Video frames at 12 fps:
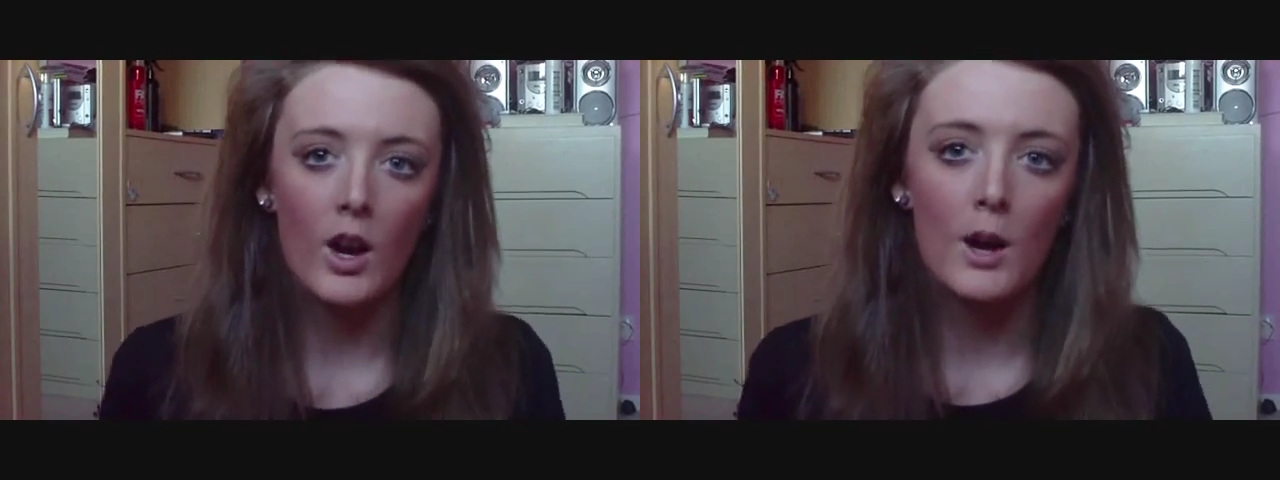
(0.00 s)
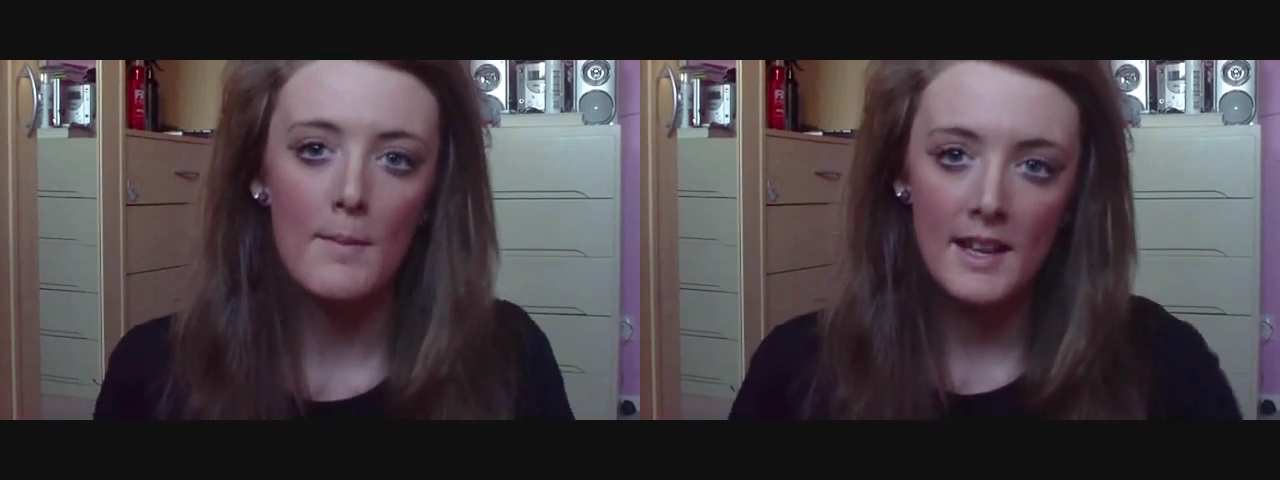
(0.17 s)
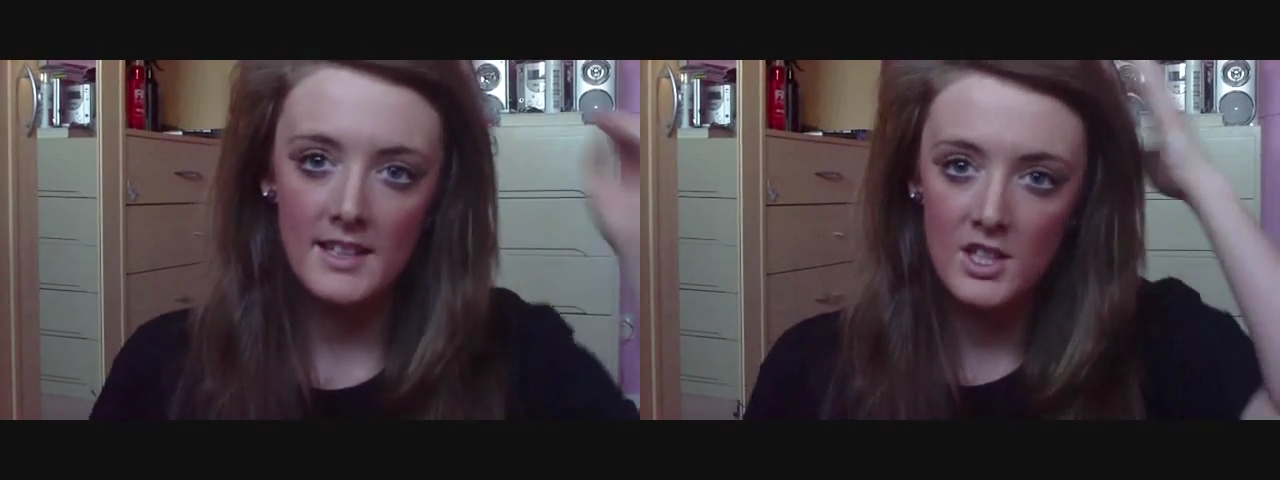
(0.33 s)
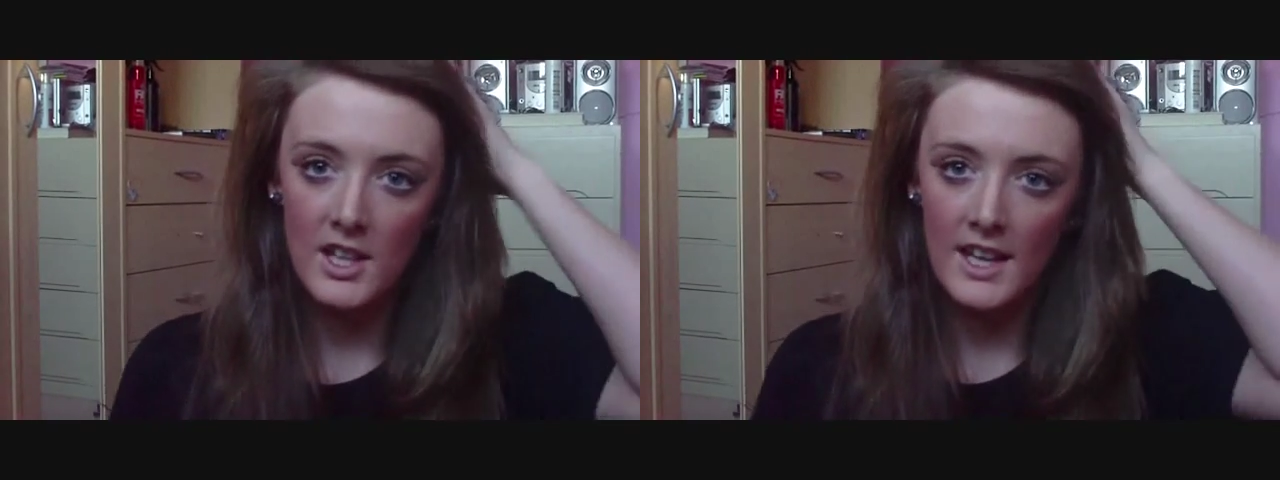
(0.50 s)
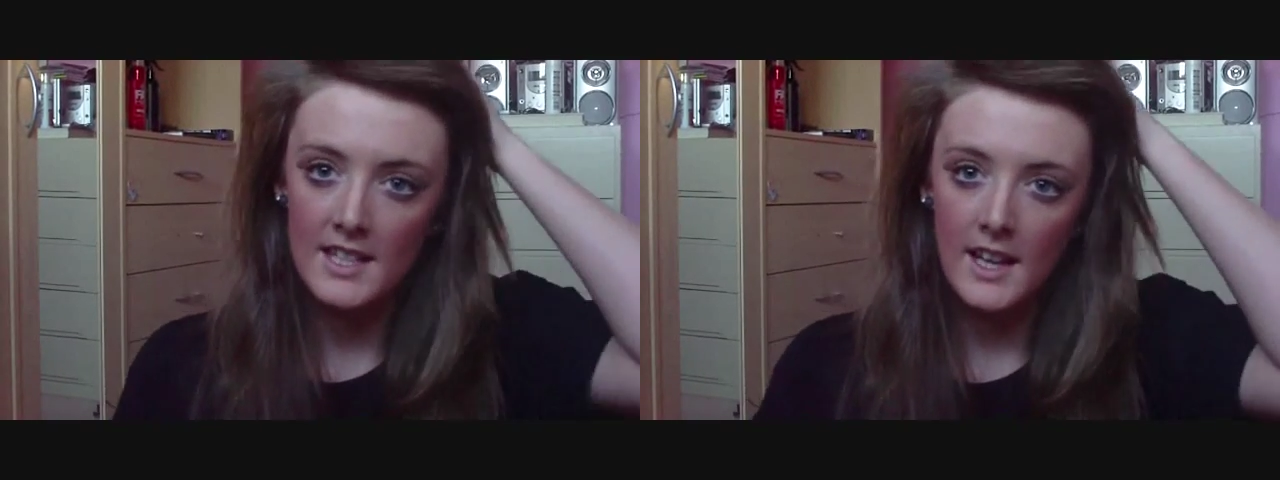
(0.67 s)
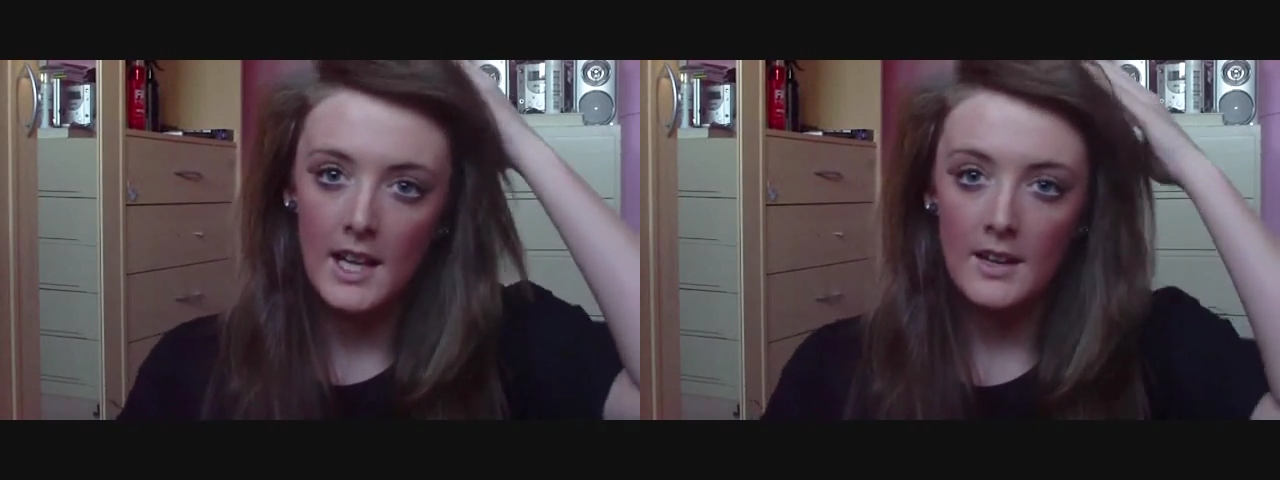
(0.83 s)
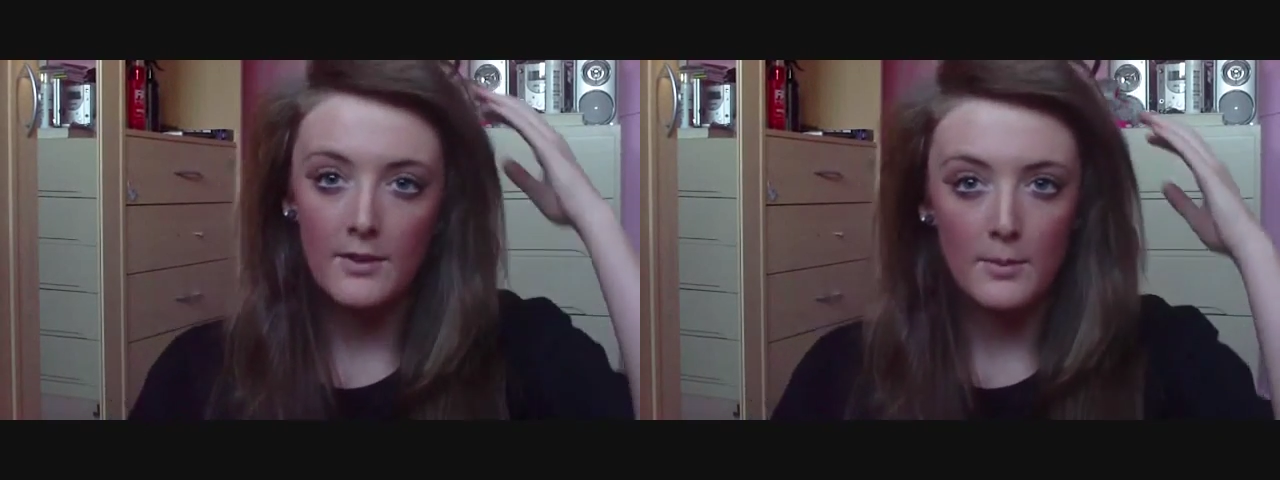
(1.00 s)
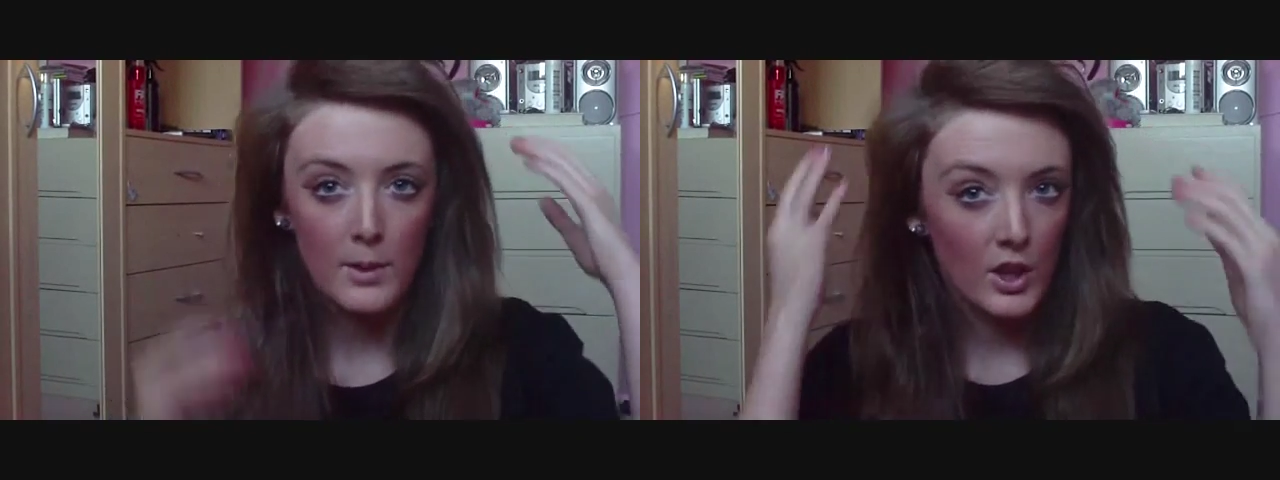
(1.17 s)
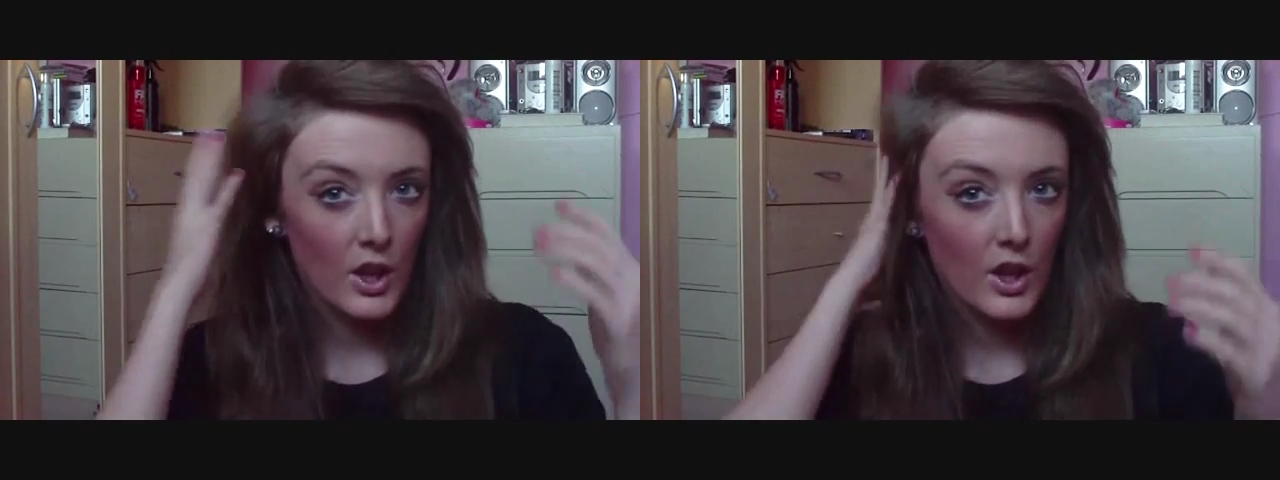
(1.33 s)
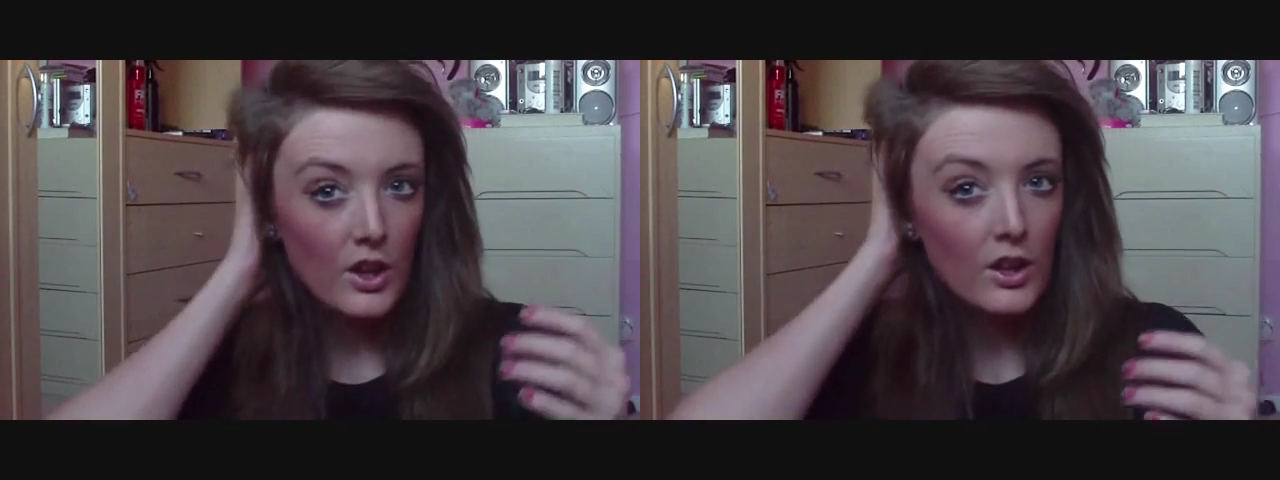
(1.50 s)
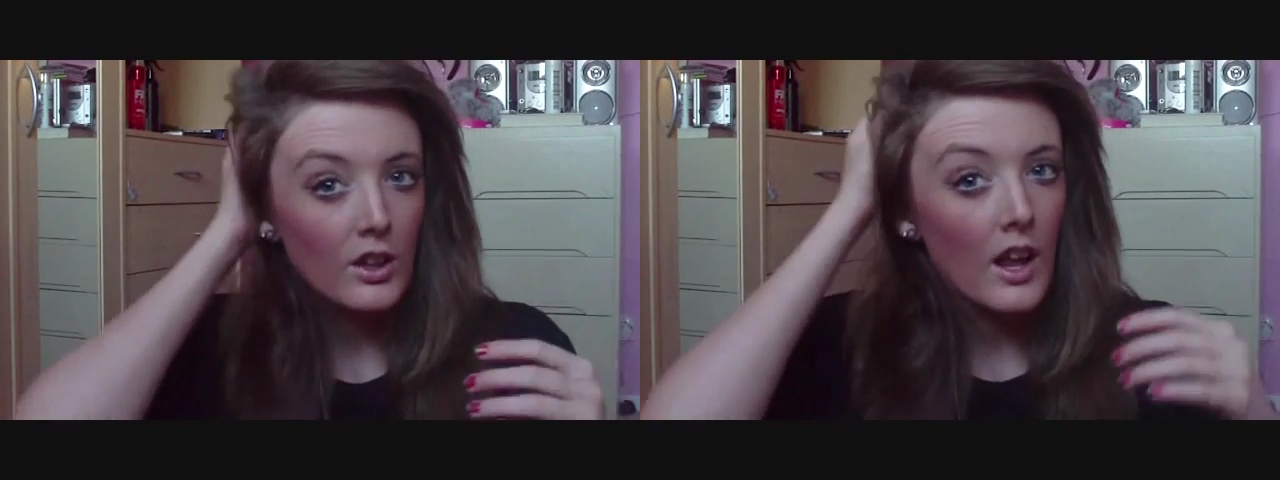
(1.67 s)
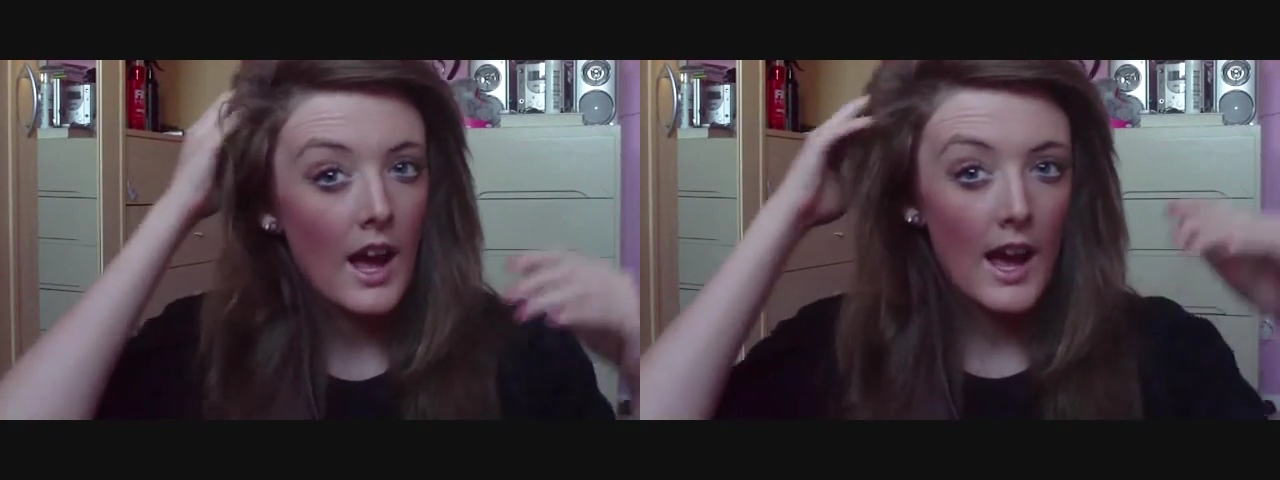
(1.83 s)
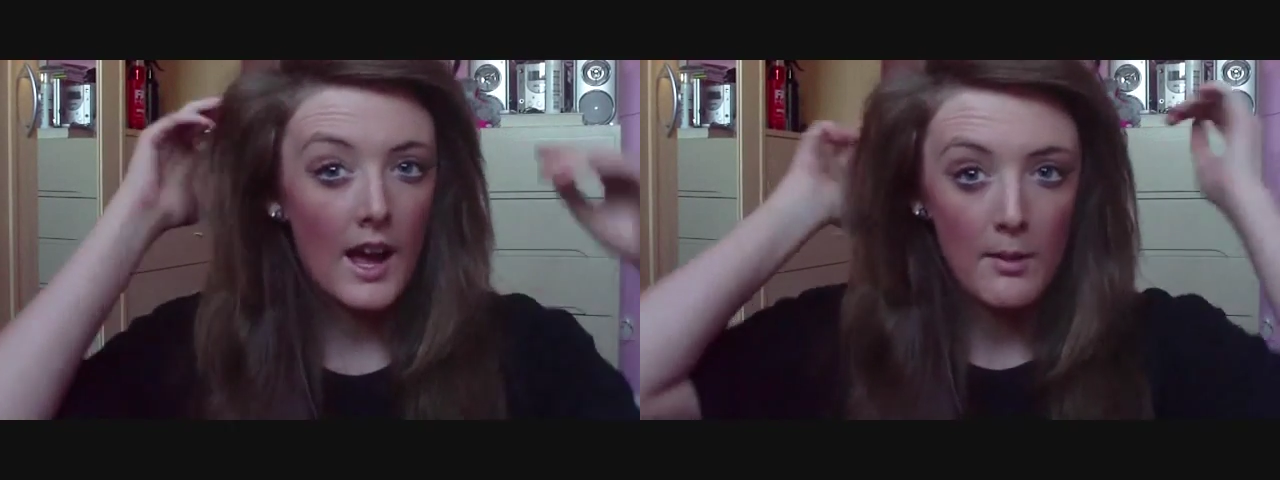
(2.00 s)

I got a message last night from a girl